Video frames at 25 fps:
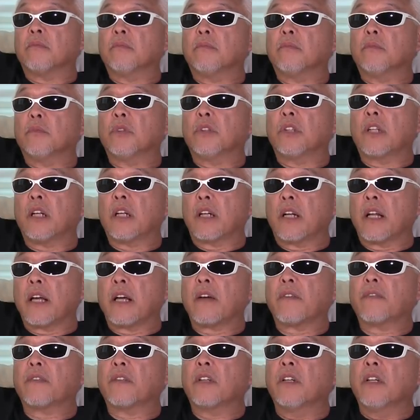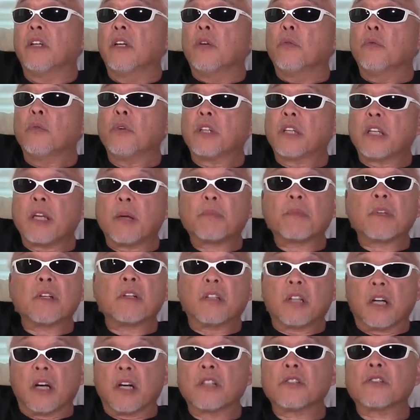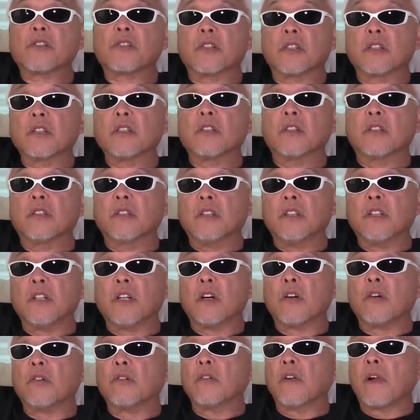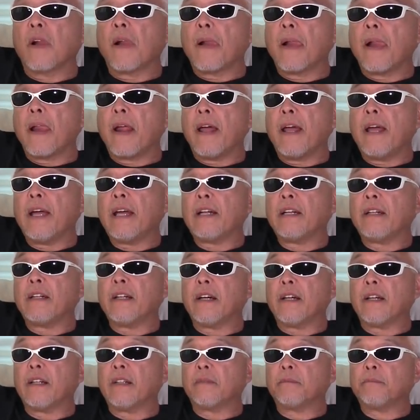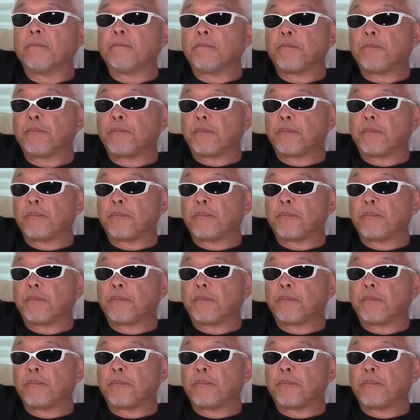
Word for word: when they left, we kept in touch, you know, and um,